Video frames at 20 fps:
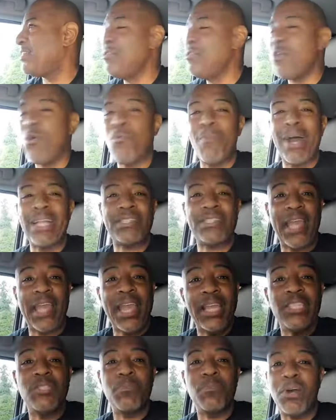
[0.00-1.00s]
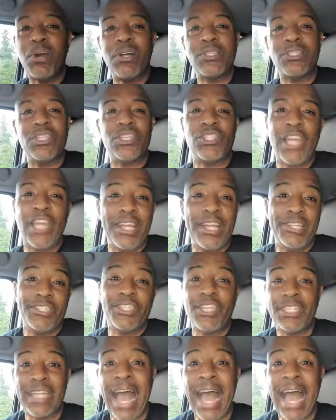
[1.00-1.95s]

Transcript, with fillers: you know, my taste buds are changing.